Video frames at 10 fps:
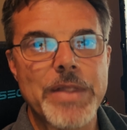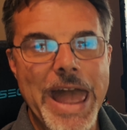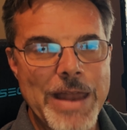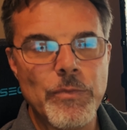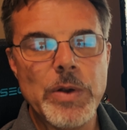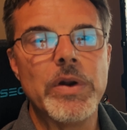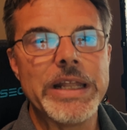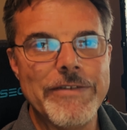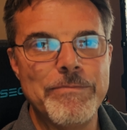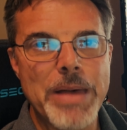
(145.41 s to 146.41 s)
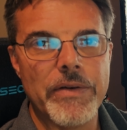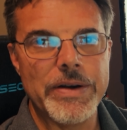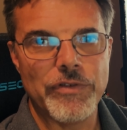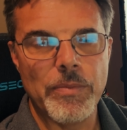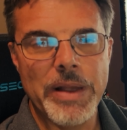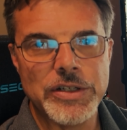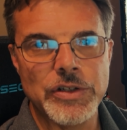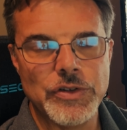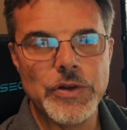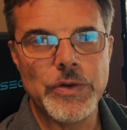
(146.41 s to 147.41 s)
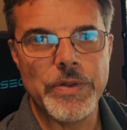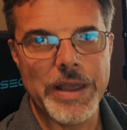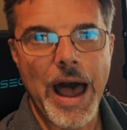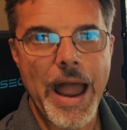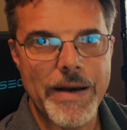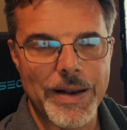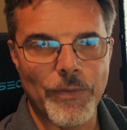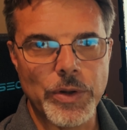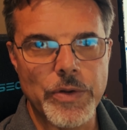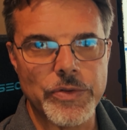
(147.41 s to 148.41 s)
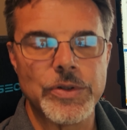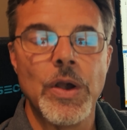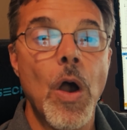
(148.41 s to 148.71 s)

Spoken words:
and we want to give better information to the higher level users.